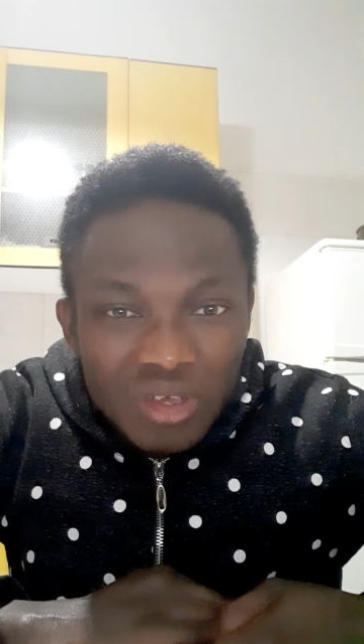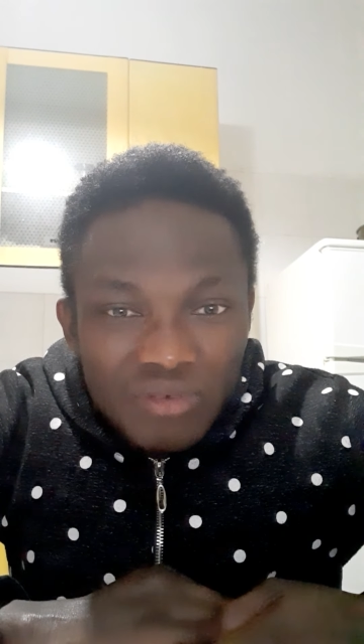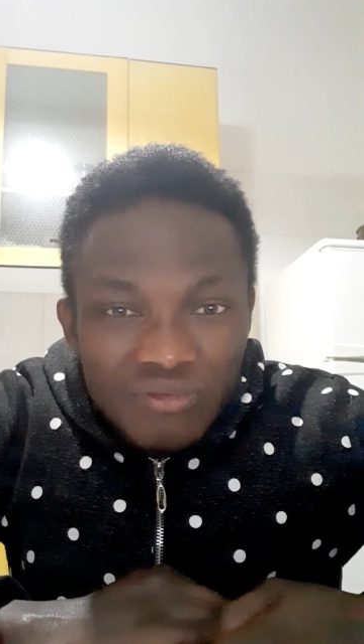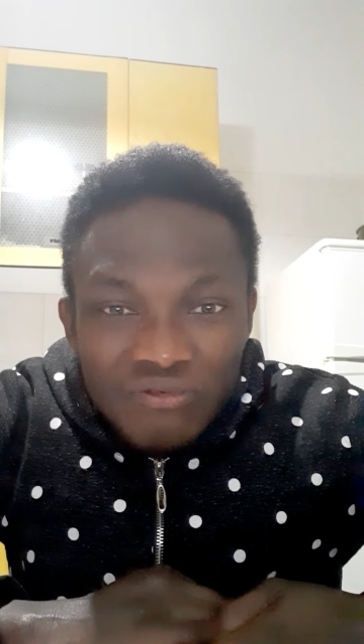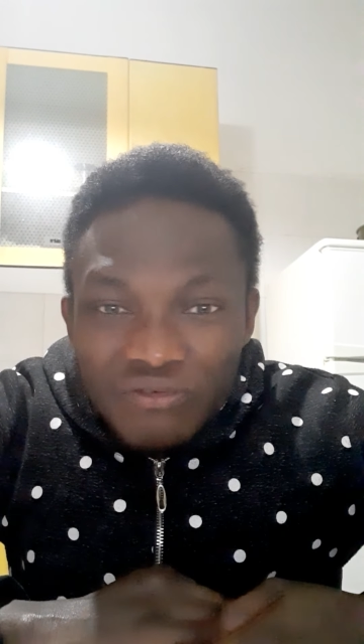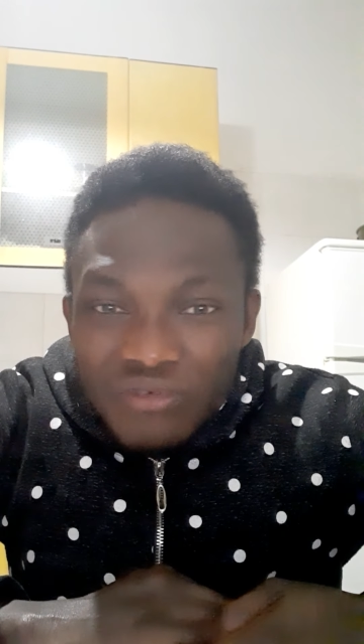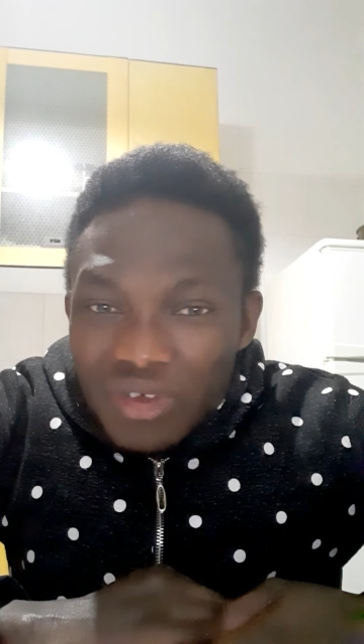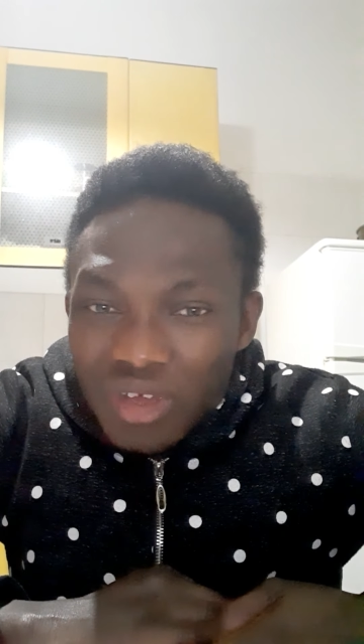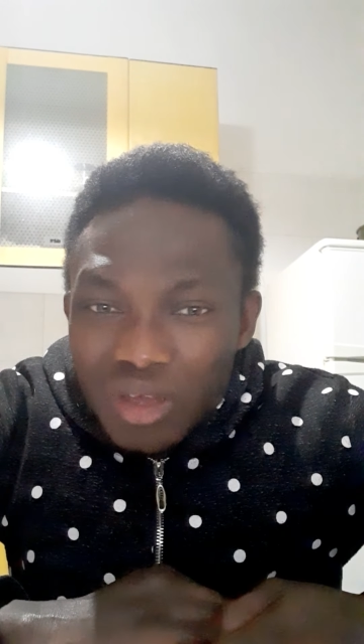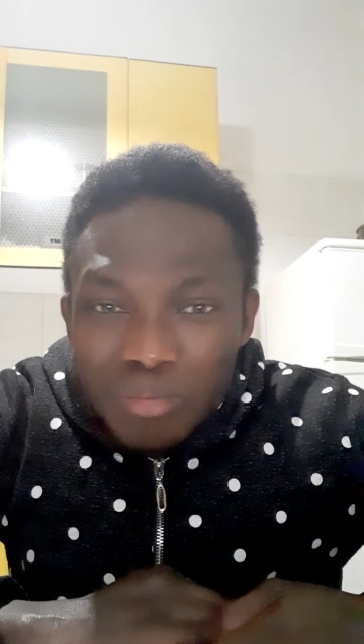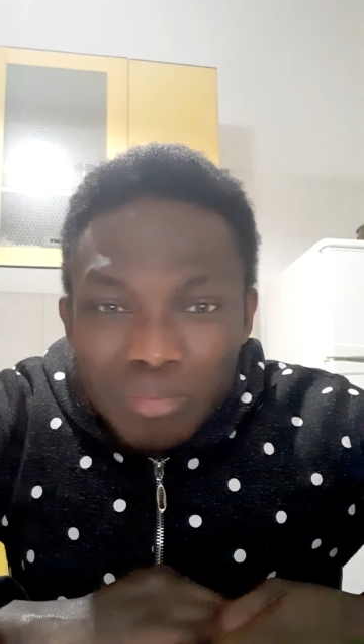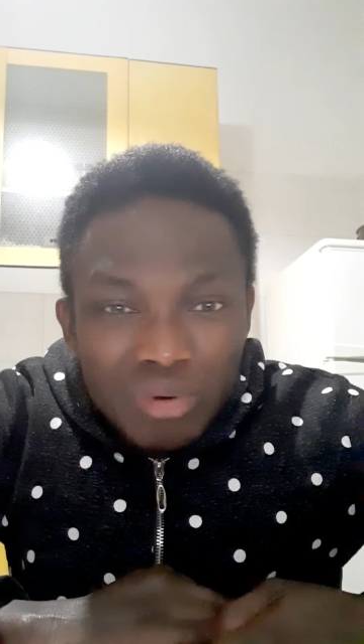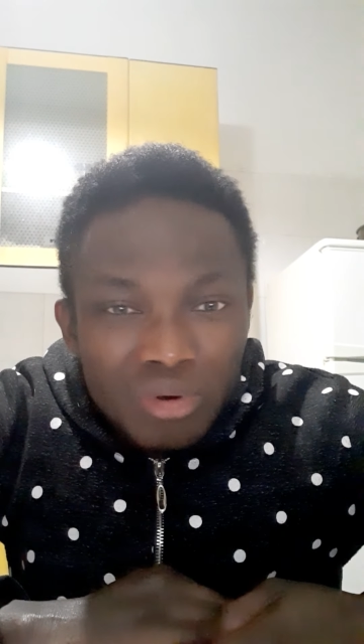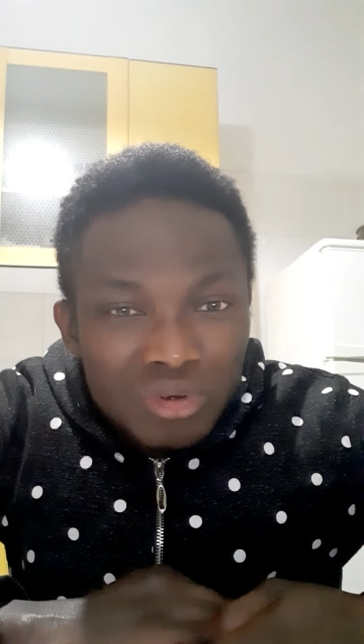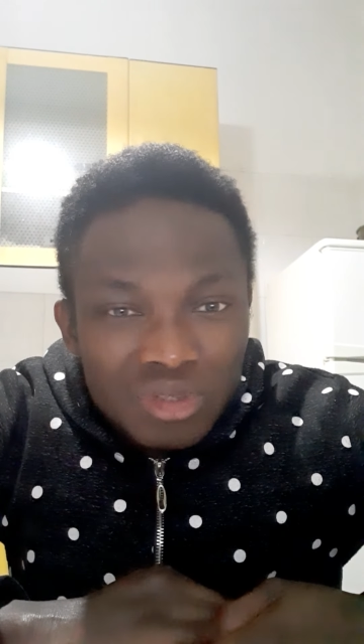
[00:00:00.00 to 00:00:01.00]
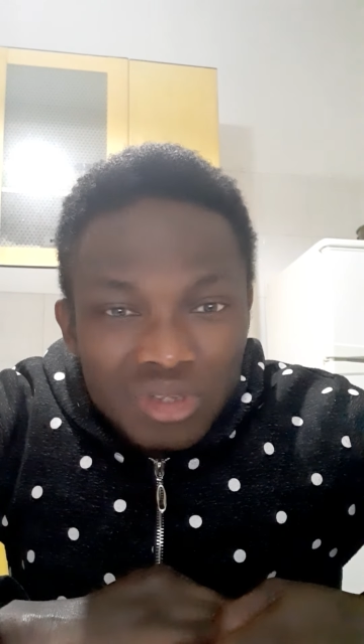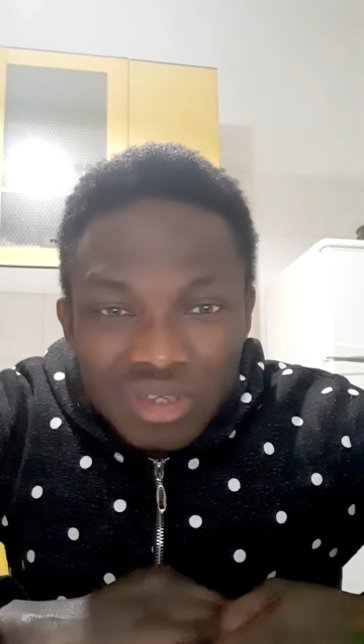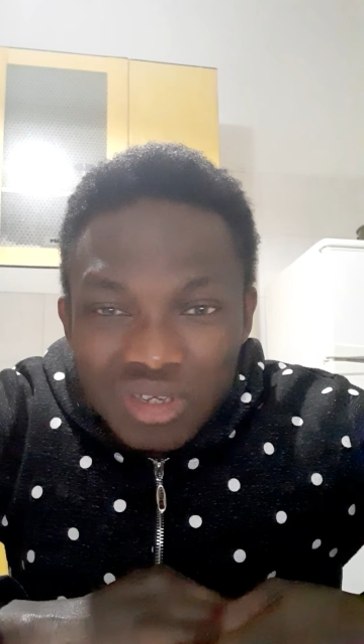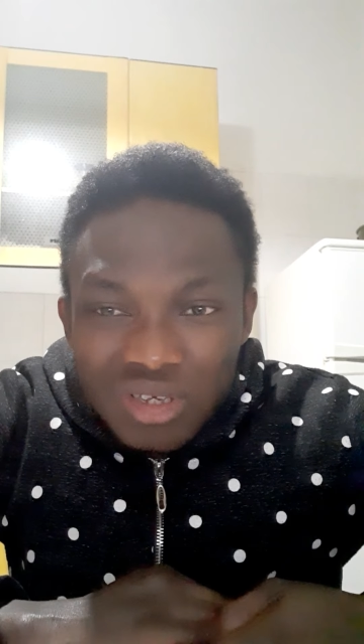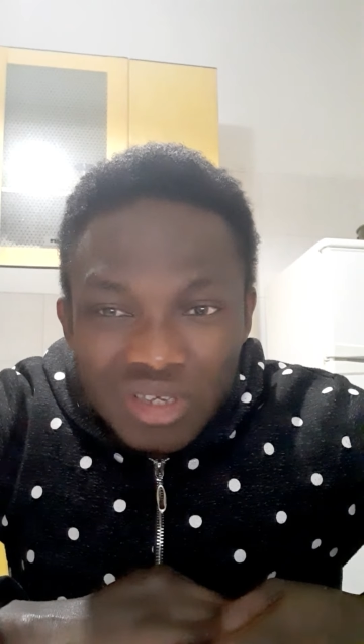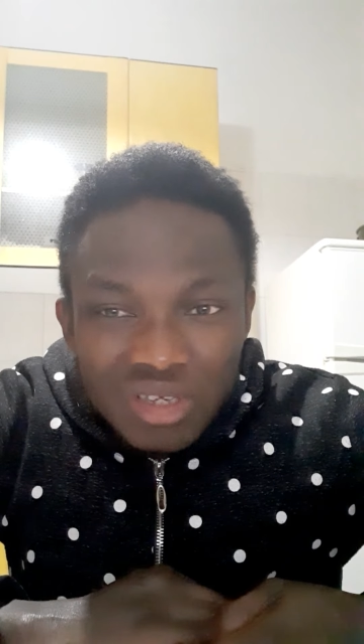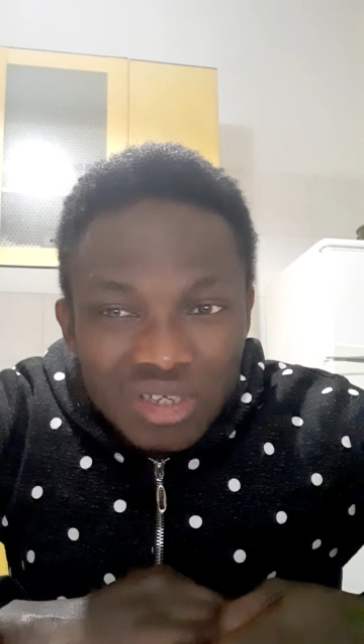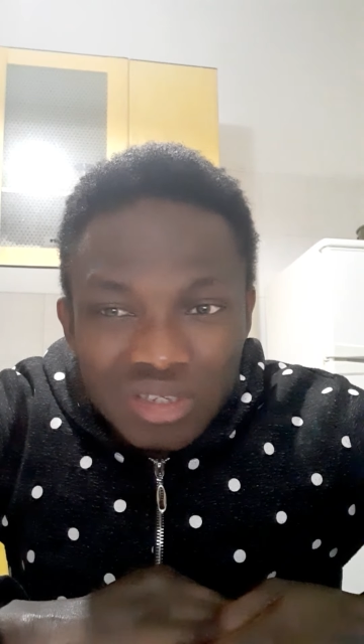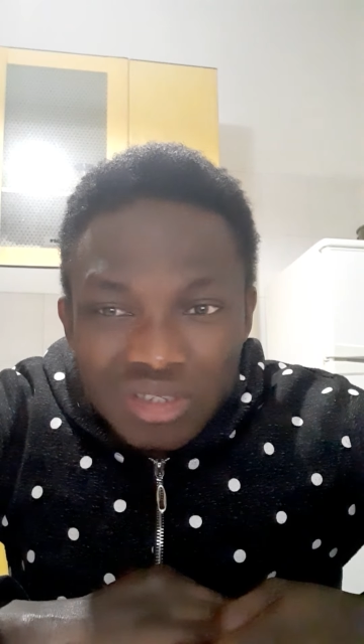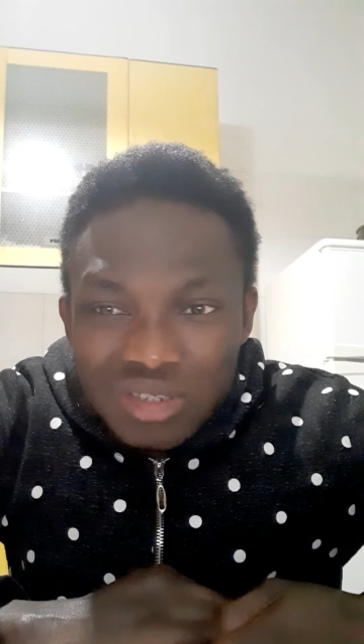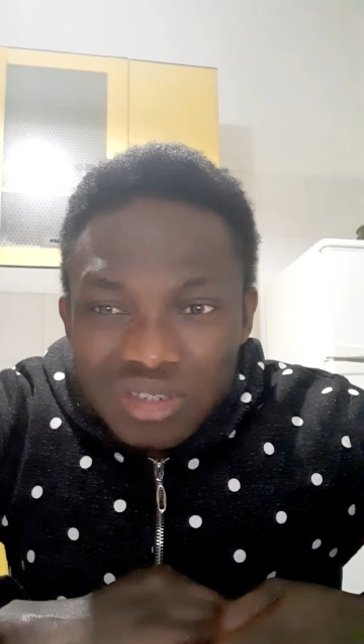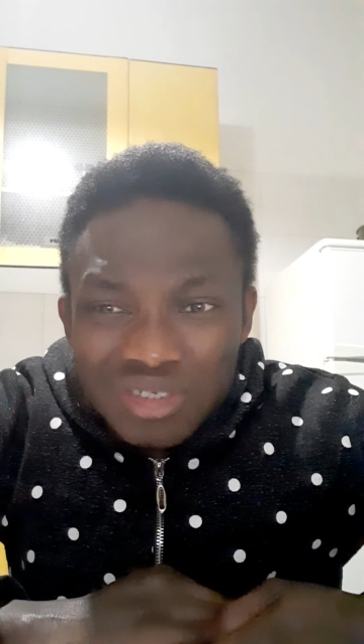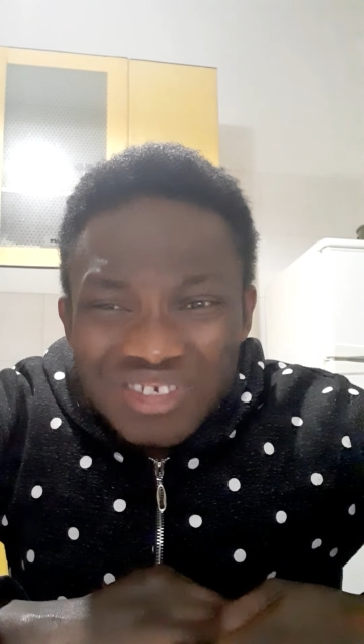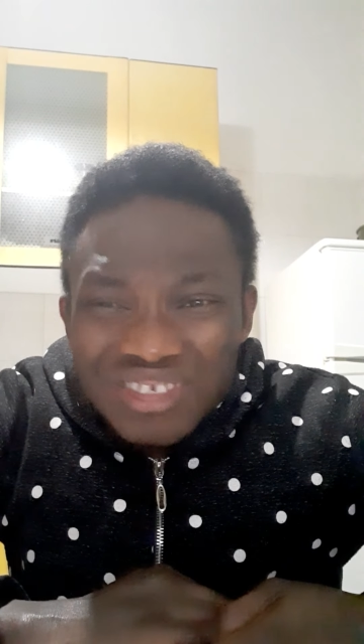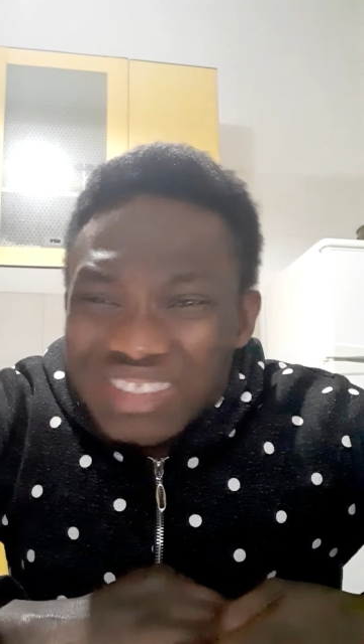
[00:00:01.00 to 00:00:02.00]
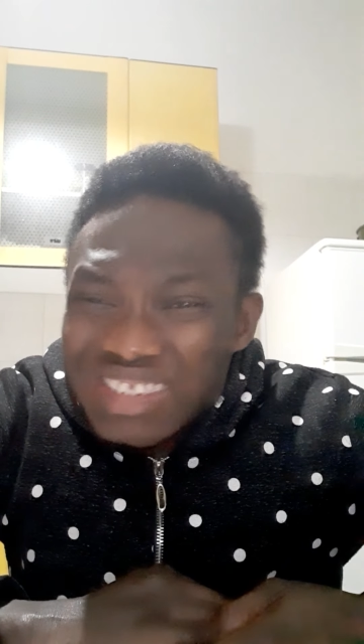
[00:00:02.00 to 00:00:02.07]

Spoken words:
Fake bodies,